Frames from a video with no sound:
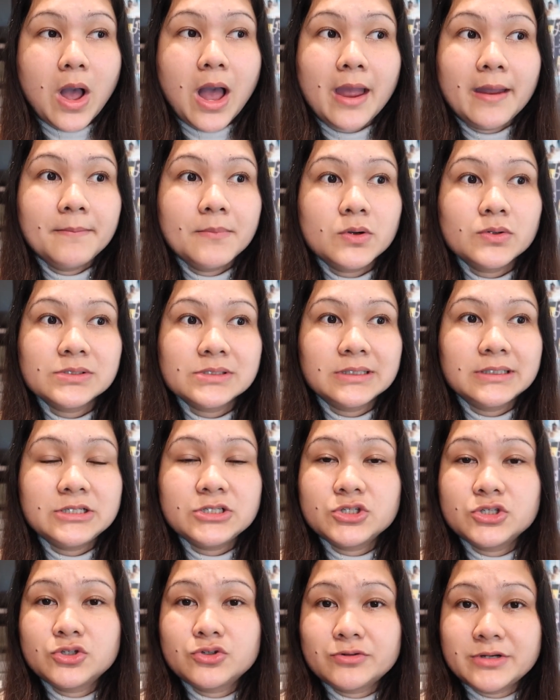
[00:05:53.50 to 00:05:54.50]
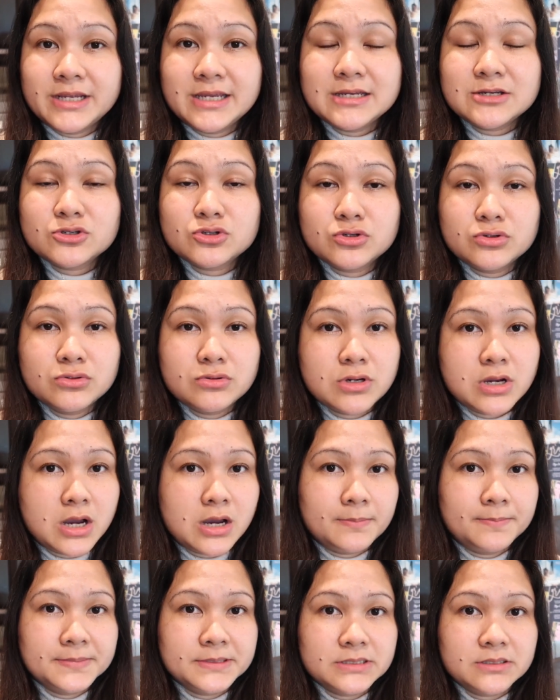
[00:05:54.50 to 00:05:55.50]
I mostly drink 2
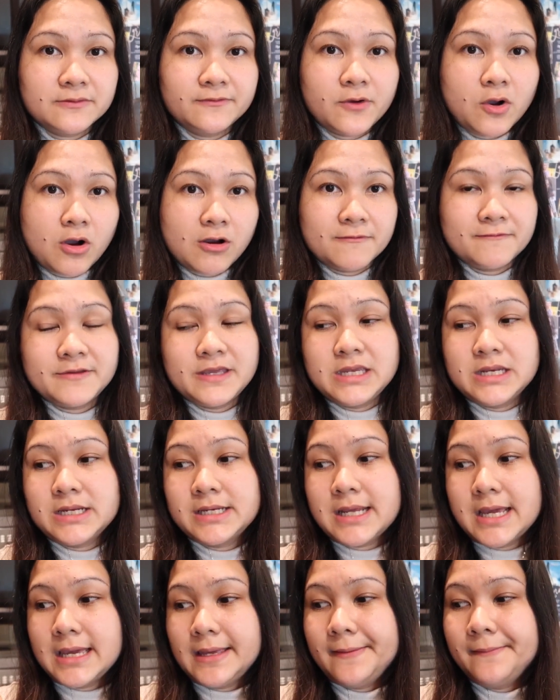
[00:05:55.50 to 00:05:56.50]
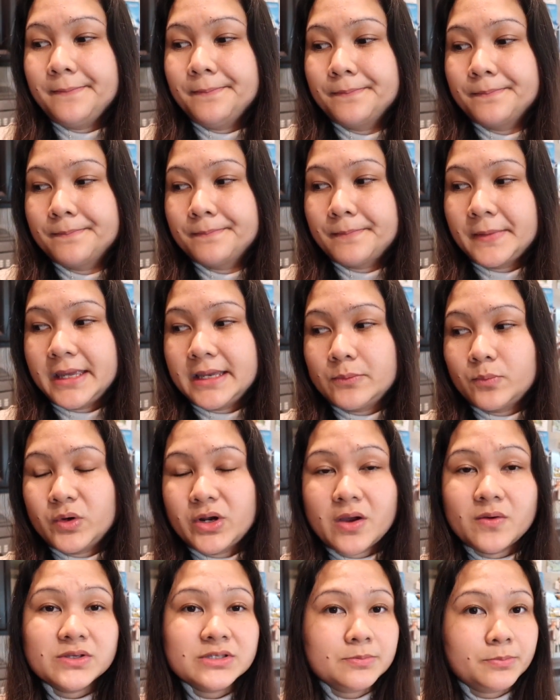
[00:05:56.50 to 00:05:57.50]
cups of coffee in a day. And when
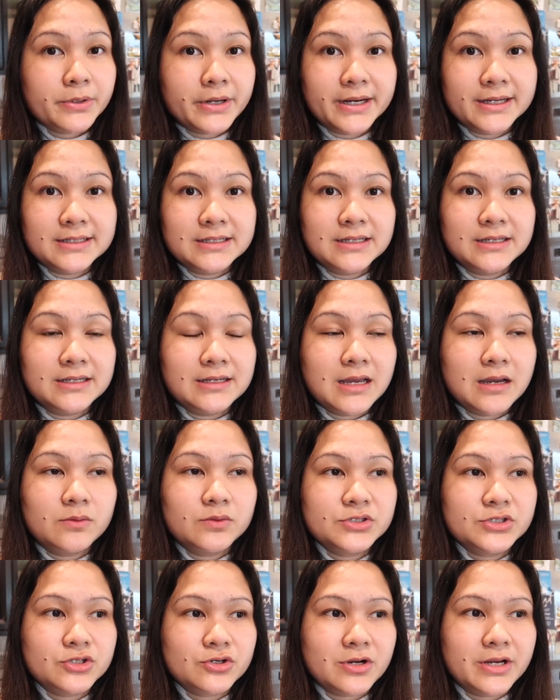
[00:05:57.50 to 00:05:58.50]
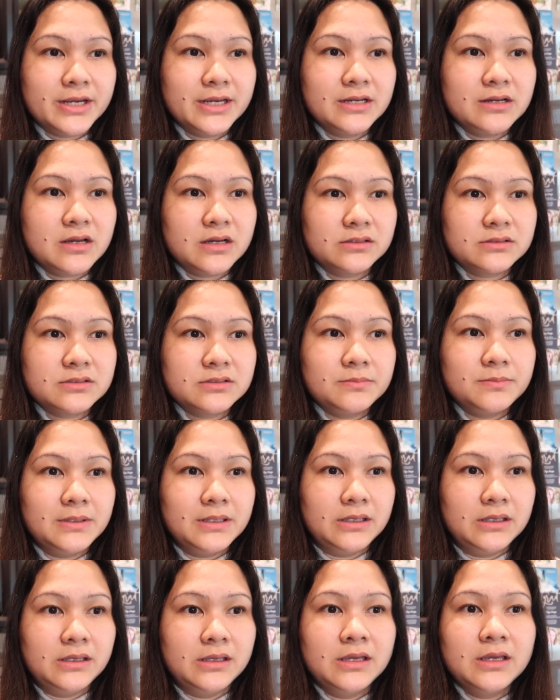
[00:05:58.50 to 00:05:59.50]
I was pregnant, I was trying not to
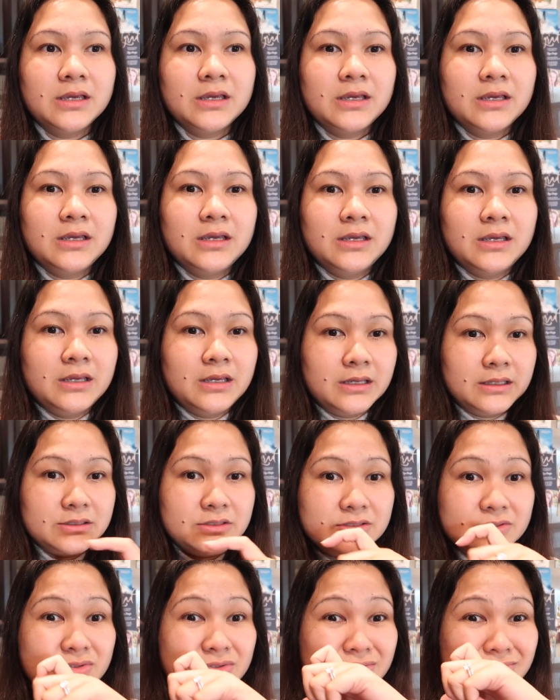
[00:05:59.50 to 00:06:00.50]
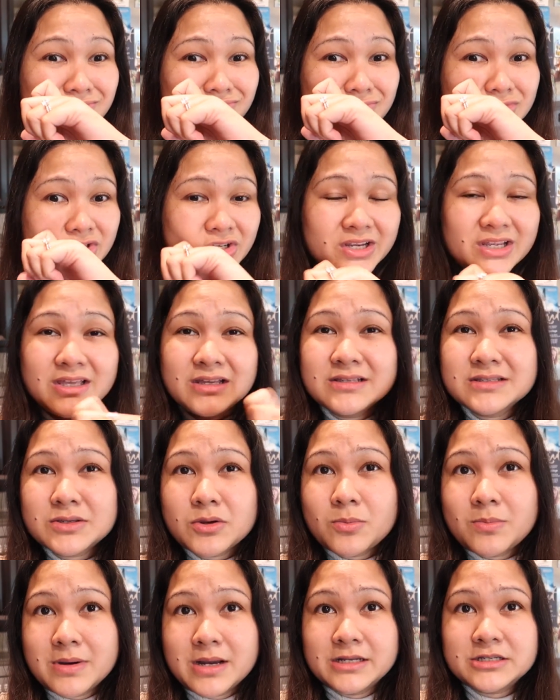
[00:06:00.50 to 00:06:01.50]
be drinking
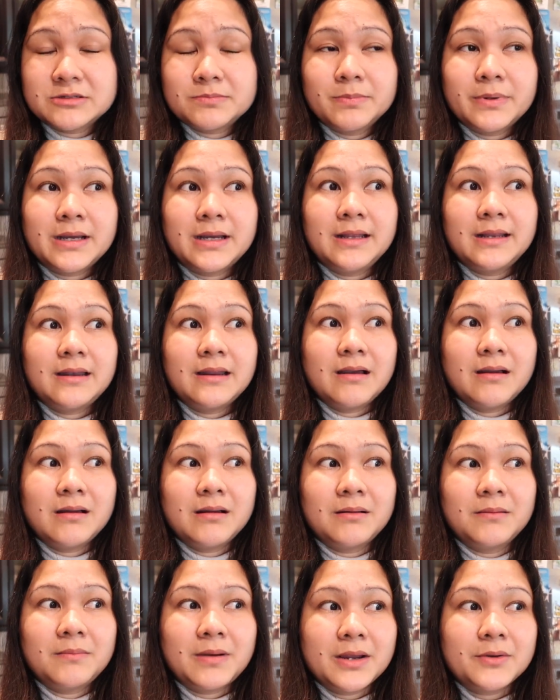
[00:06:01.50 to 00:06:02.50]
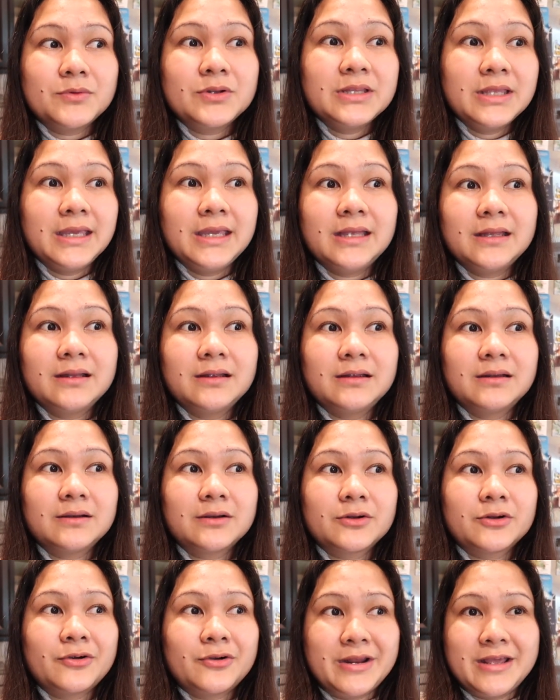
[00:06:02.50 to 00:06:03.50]
so much, but my
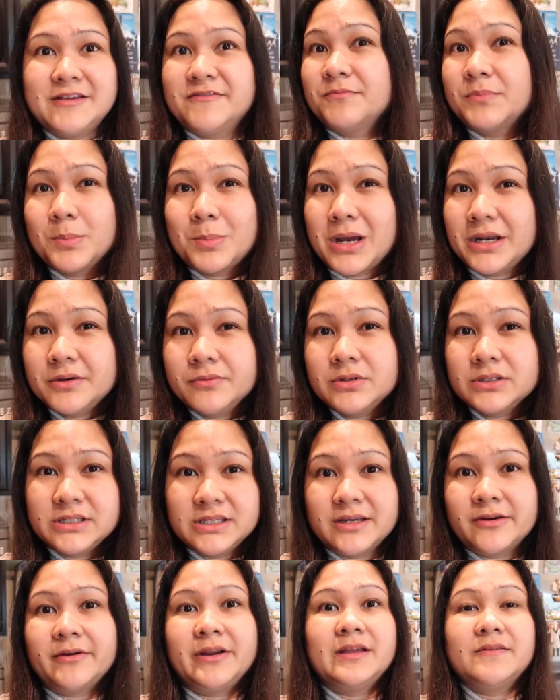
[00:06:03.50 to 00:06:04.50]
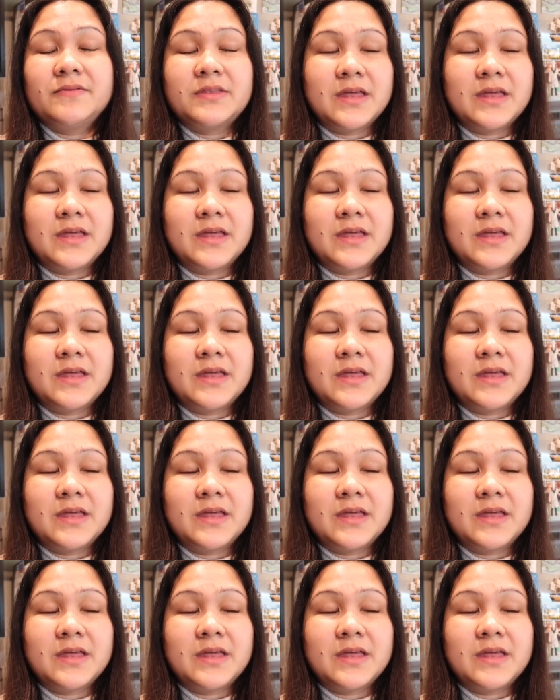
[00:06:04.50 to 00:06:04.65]
body really craved